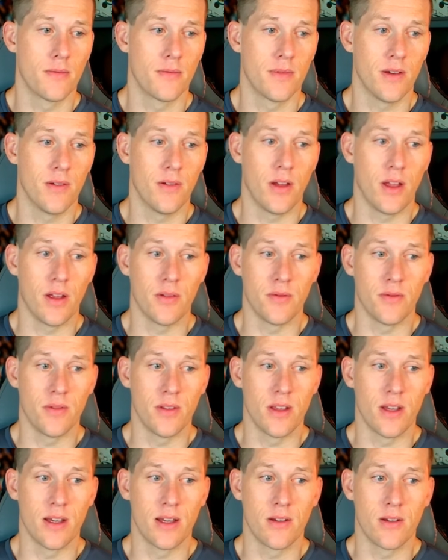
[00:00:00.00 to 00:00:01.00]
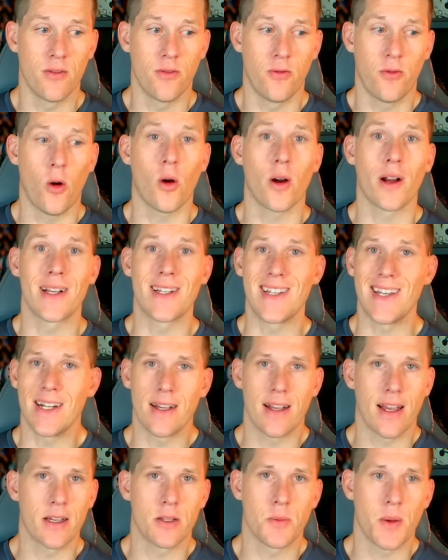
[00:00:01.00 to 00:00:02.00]
And far
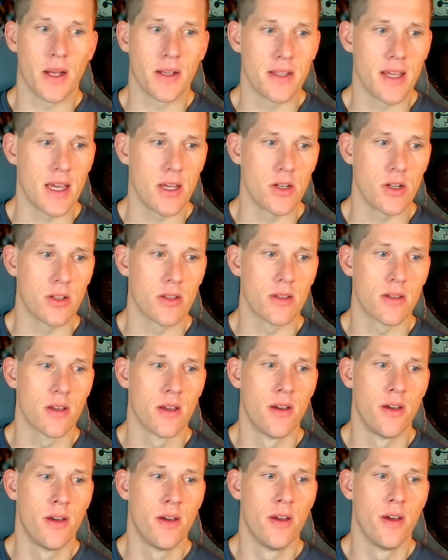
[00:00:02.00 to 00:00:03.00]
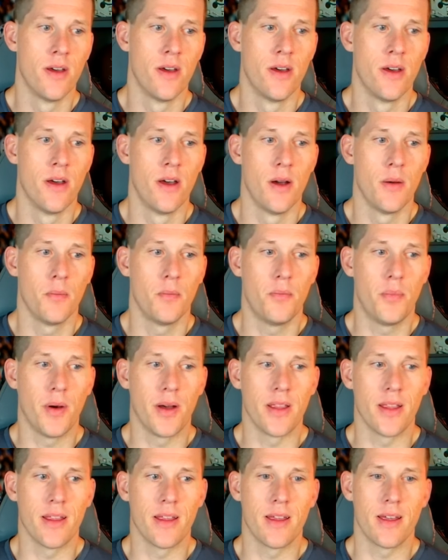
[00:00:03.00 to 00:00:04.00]
exceeded expectations.
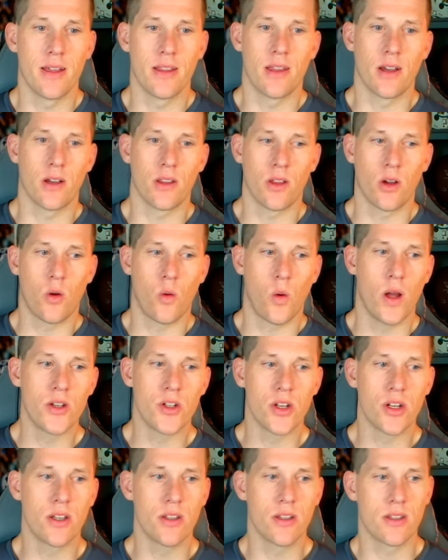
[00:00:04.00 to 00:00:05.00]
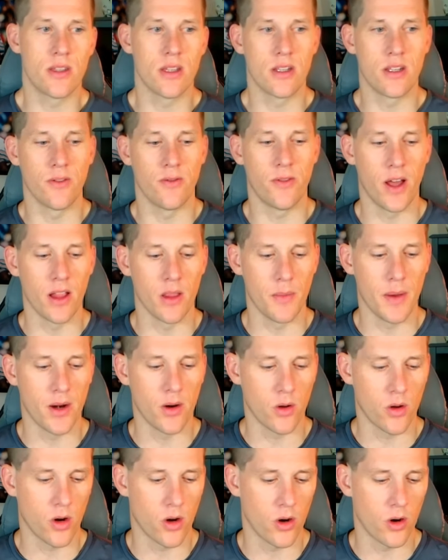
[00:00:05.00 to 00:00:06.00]
But the question is the
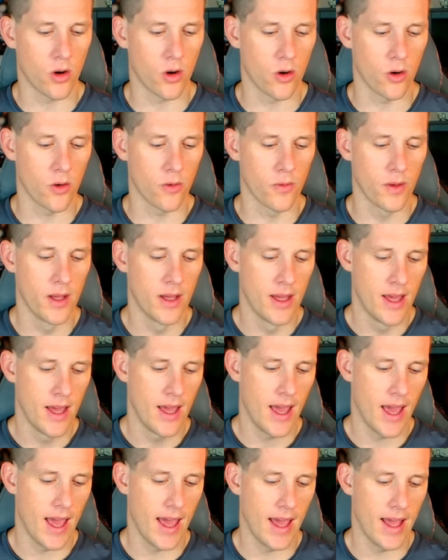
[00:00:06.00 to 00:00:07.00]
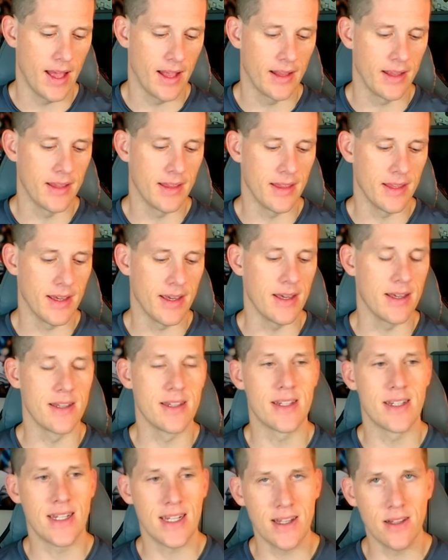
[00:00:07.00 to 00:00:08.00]
developmental curve and the
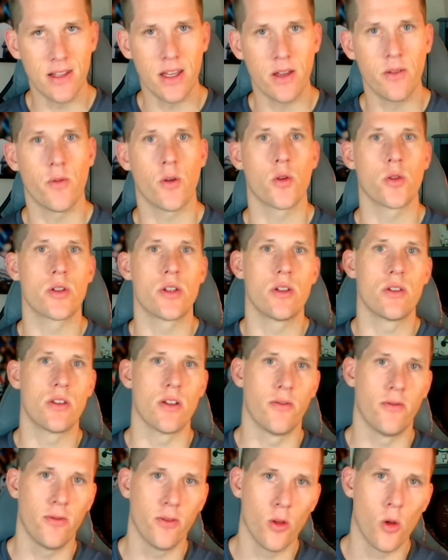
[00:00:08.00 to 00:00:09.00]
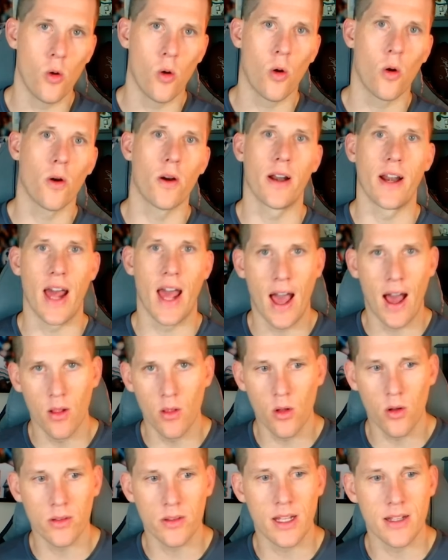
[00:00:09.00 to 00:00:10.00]
ceiling versus the floor and how
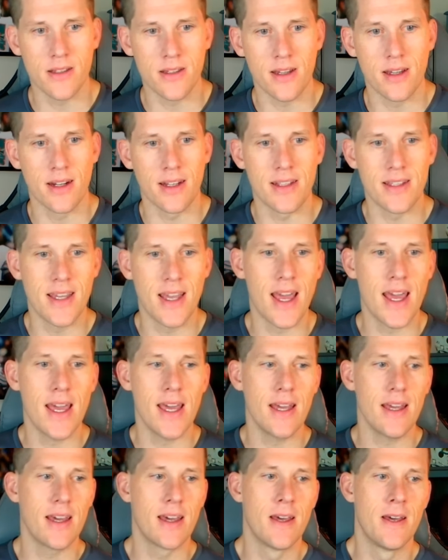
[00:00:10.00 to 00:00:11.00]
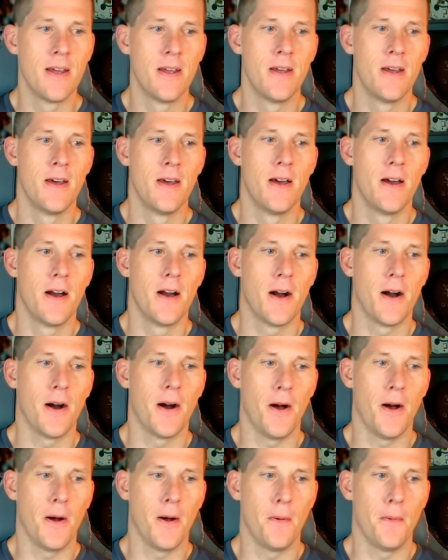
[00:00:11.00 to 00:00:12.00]
long that's going to take
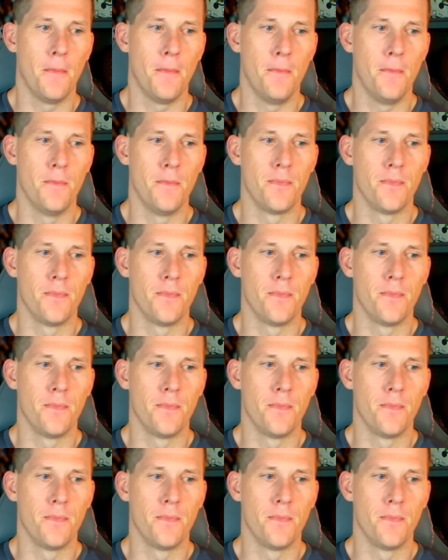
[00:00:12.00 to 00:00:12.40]
in